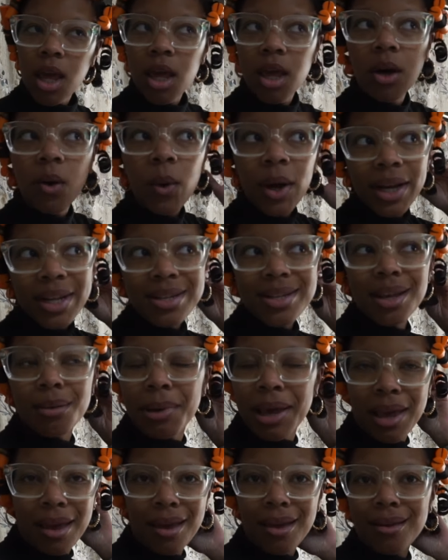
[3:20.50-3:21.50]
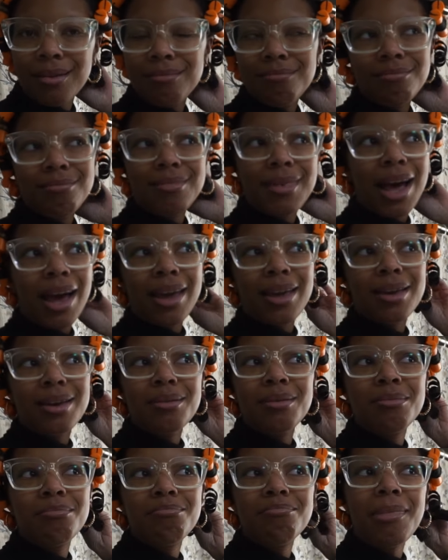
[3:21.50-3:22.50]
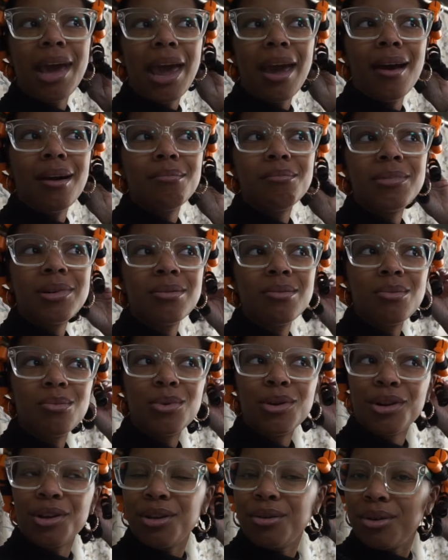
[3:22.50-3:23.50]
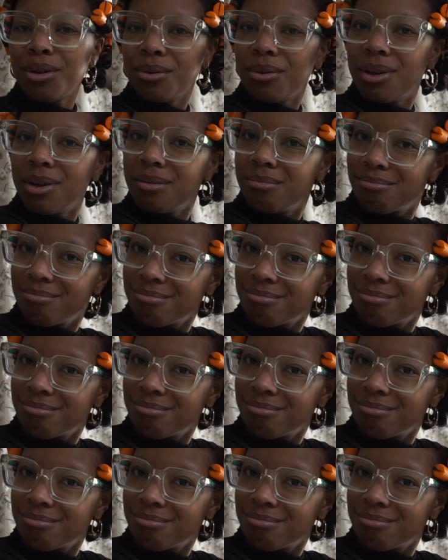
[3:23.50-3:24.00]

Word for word: going to bed? Like, ma'am, what are you doing?